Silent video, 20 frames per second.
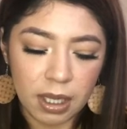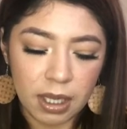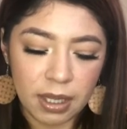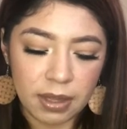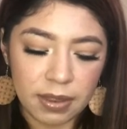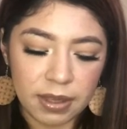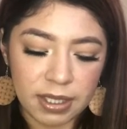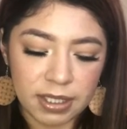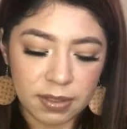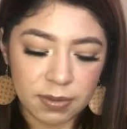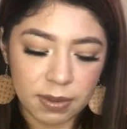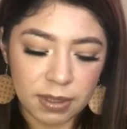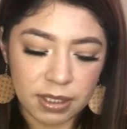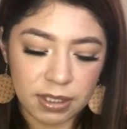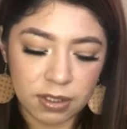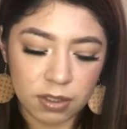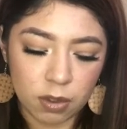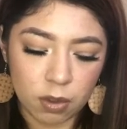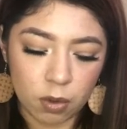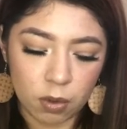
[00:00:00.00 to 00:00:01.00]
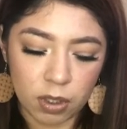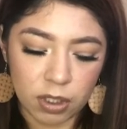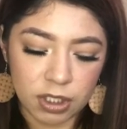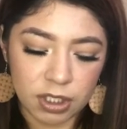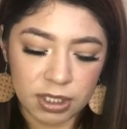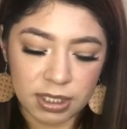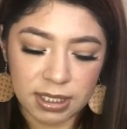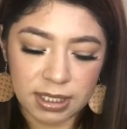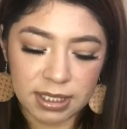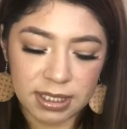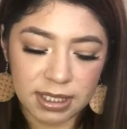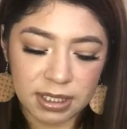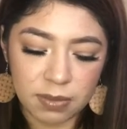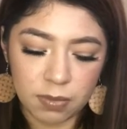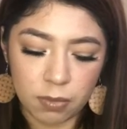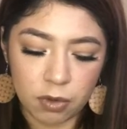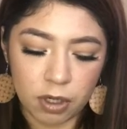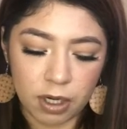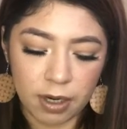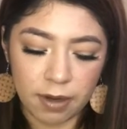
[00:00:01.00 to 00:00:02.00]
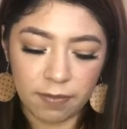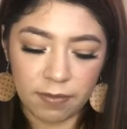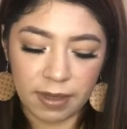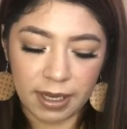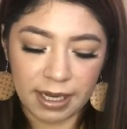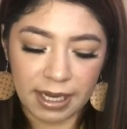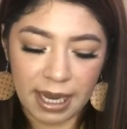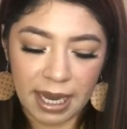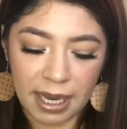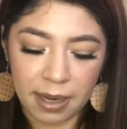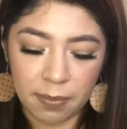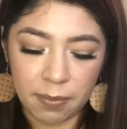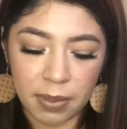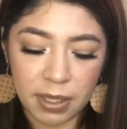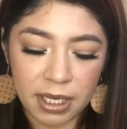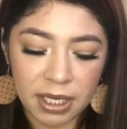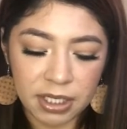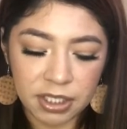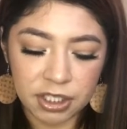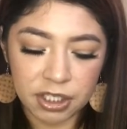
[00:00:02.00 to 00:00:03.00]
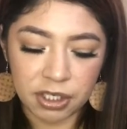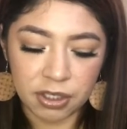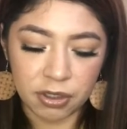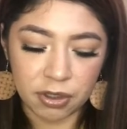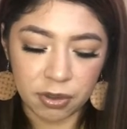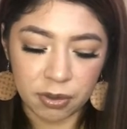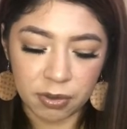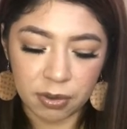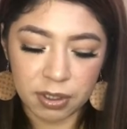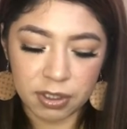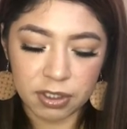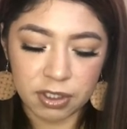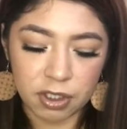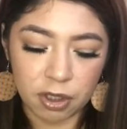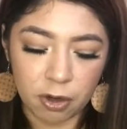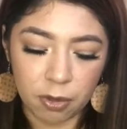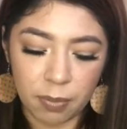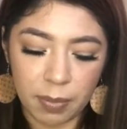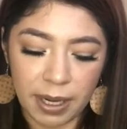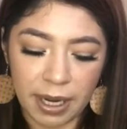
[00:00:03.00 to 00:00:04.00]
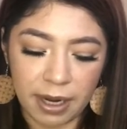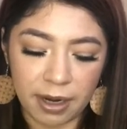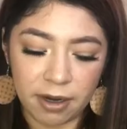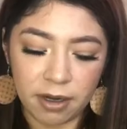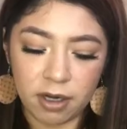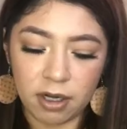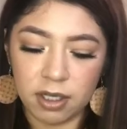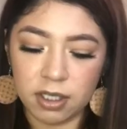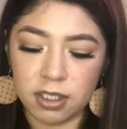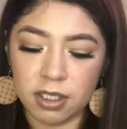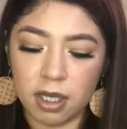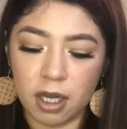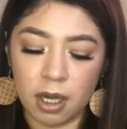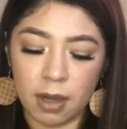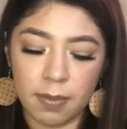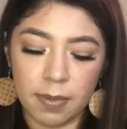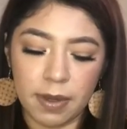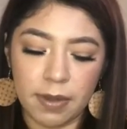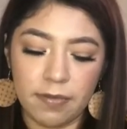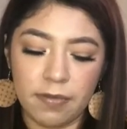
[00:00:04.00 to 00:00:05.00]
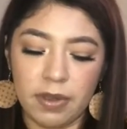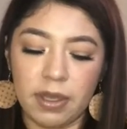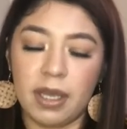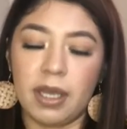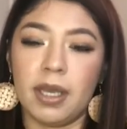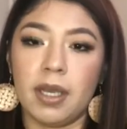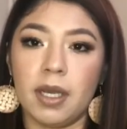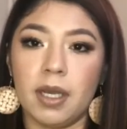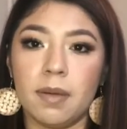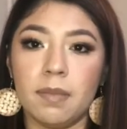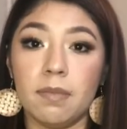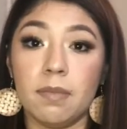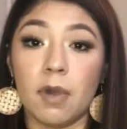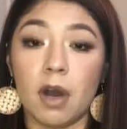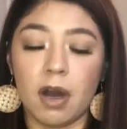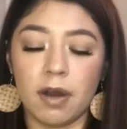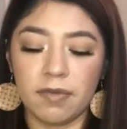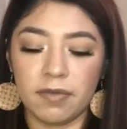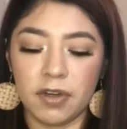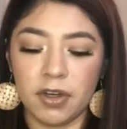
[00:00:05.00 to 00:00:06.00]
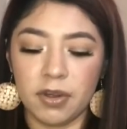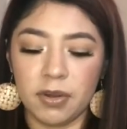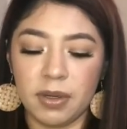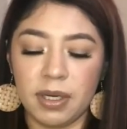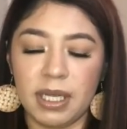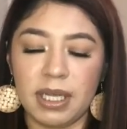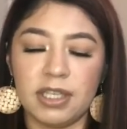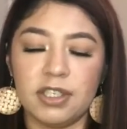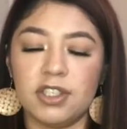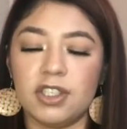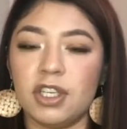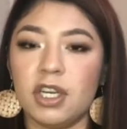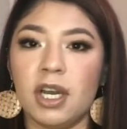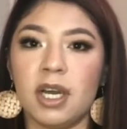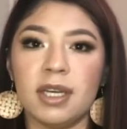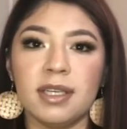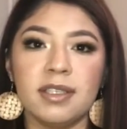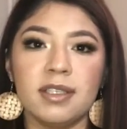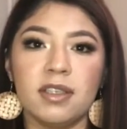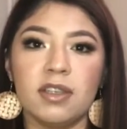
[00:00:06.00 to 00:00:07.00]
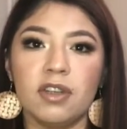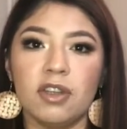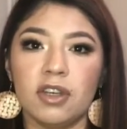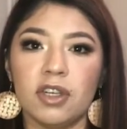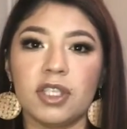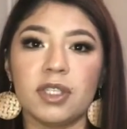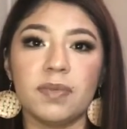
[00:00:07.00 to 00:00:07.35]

This one is gorgeous. This is more of like a peachy nude, so paired on top of the mauve nude, it just looks